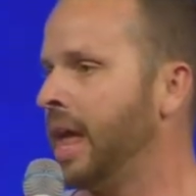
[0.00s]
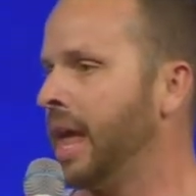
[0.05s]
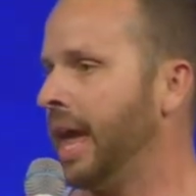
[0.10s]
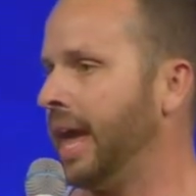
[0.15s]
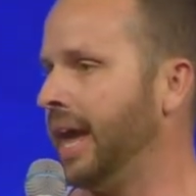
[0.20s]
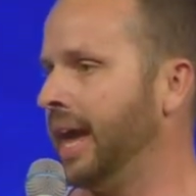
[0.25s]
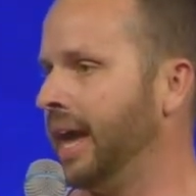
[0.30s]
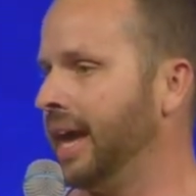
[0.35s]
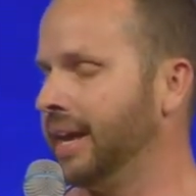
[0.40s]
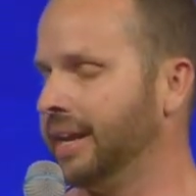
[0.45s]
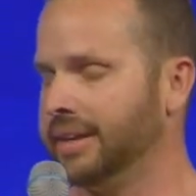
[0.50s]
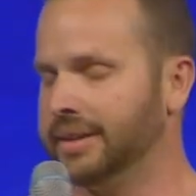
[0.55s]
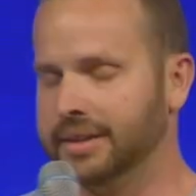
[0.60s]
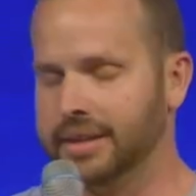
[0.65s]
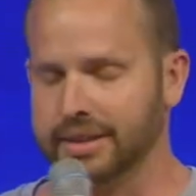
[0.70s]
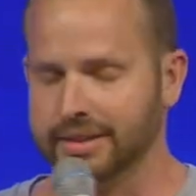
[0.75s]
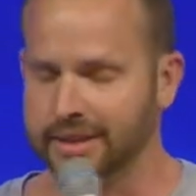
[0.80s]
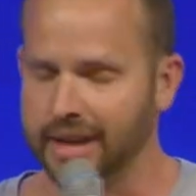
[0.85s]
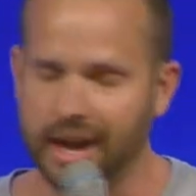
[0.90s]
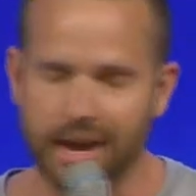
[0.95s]
and
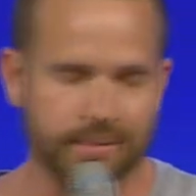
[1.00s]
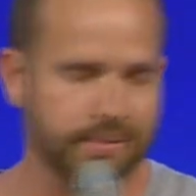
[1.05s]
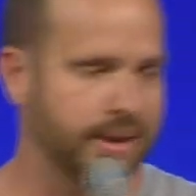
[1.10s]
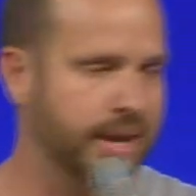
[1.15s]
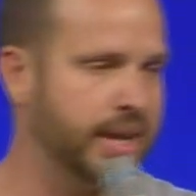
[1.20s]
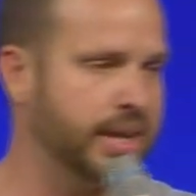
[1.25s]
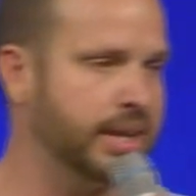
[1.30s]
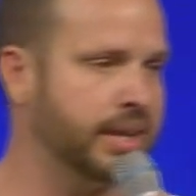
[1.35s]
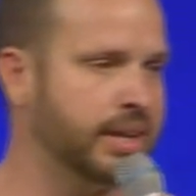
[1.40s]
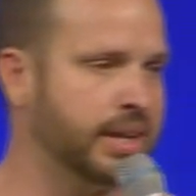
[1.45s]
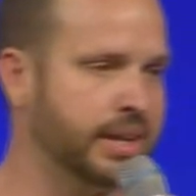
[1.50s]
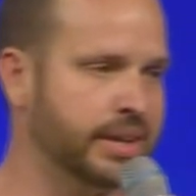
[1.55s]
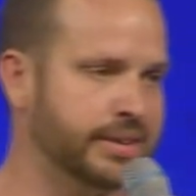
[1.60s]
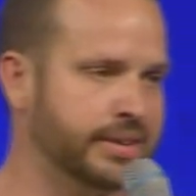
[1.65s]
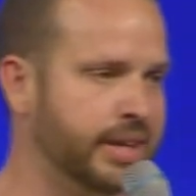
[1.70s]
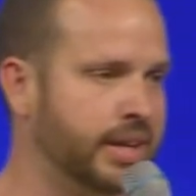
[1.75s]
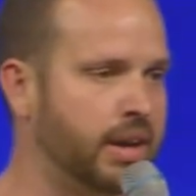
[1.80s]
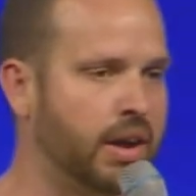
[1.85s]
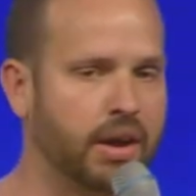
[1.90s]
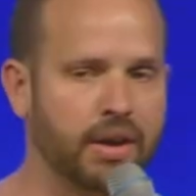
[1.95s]
got ready and
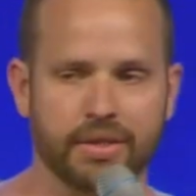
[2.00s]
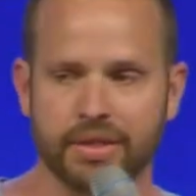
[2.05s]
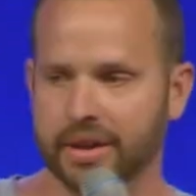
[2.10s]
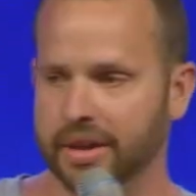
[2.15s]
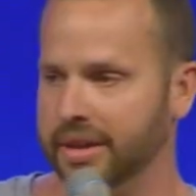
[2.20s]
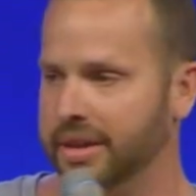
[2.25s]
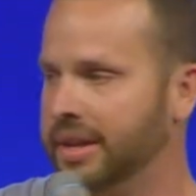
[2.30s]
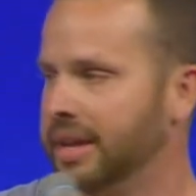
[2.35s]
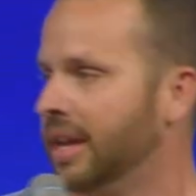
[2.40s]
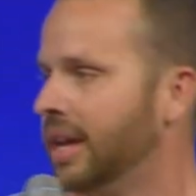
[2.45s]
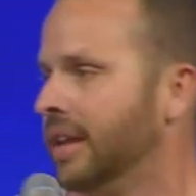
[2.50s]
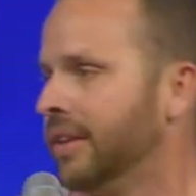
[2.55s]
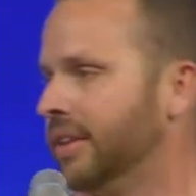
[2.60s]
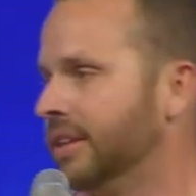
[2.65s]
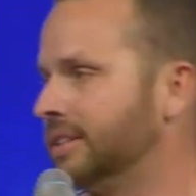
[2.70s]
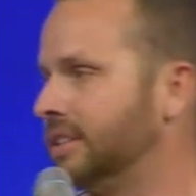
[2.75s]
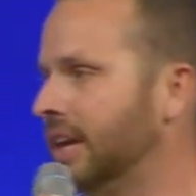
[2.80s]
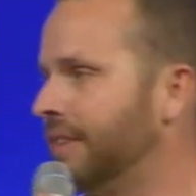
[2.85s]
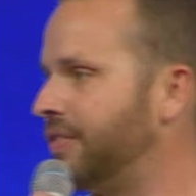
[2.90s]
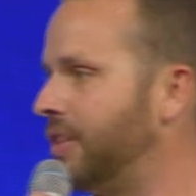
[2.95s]
did all the
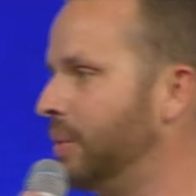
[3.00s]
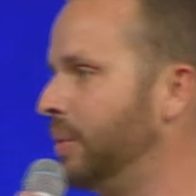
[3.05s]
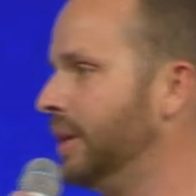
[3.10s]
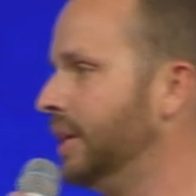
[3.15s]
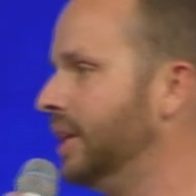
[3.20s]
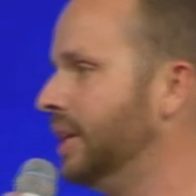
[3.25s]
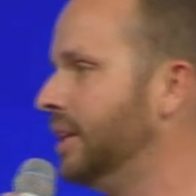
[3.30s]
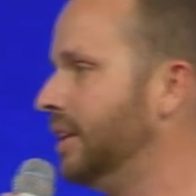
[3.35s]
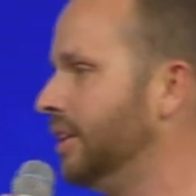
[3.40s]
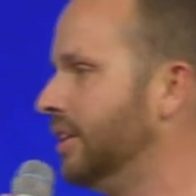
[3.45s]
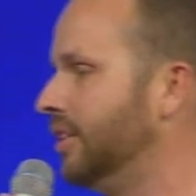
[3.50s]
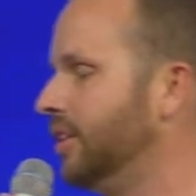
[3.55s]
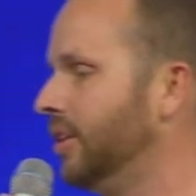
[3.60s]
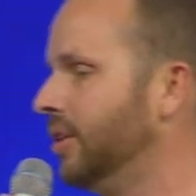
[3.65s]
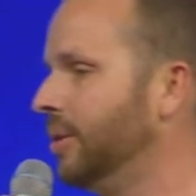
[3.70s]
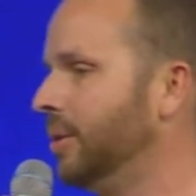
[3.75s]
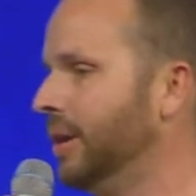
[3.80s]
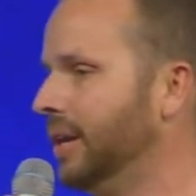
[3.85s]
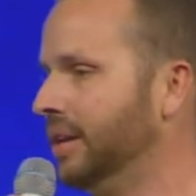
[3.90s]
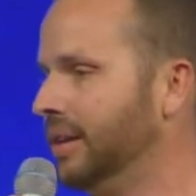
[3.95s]
stuff that we needed to
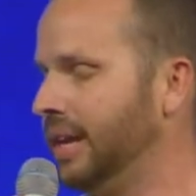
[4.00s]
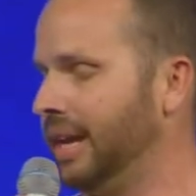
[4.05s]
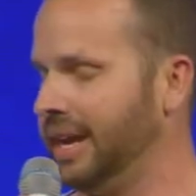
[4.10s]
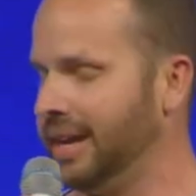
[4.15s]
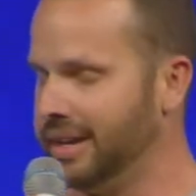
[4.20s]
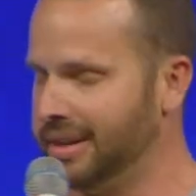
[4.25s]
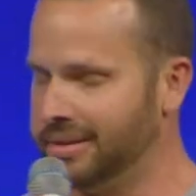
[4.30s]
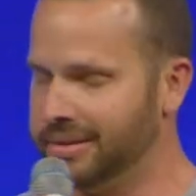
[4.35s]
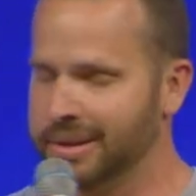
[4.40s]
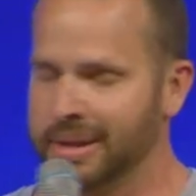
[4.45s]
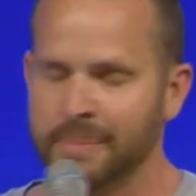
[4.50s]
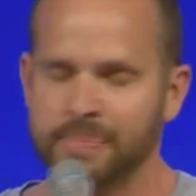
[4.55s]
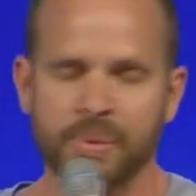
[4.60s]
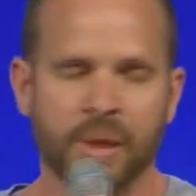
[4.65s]
do, and